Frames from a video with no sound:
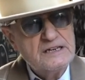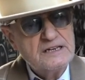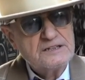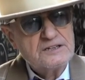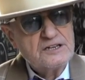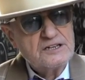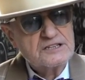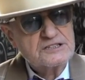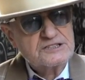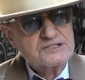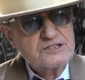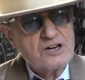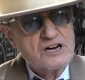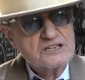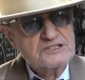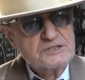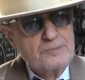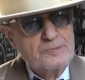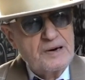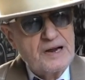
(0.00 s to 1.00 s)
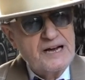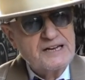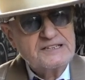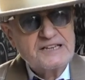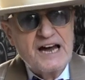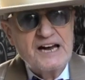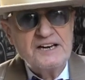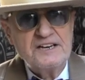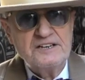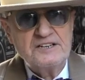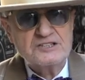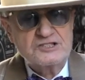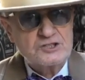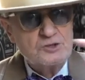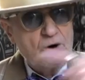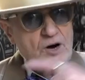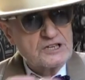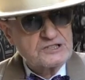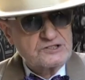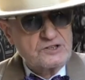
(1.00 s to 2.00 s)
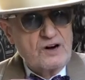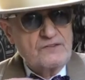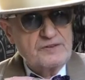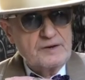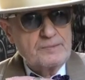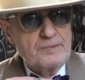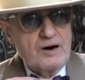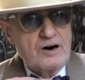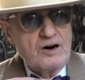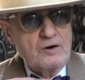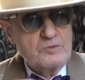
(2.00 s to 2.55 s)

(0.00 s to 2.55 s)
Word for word: that had started to play down in the 2i's Coffee Bar,